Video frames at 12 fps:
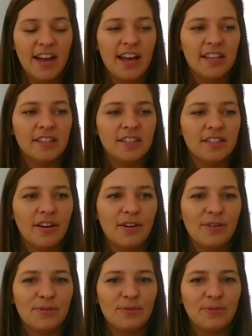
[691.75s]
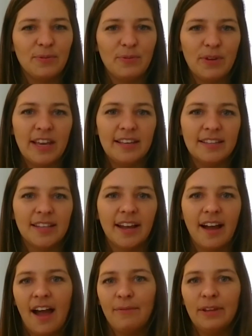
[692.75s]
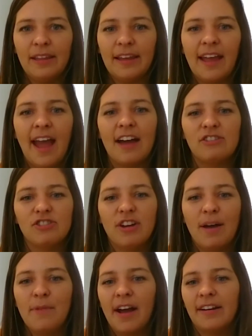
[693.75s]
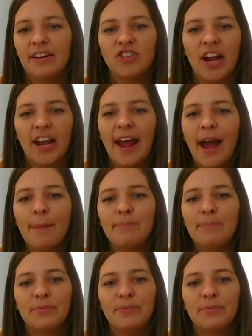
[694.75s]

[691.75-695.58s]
And so he's like, I really like cash. I'm not going to check an app.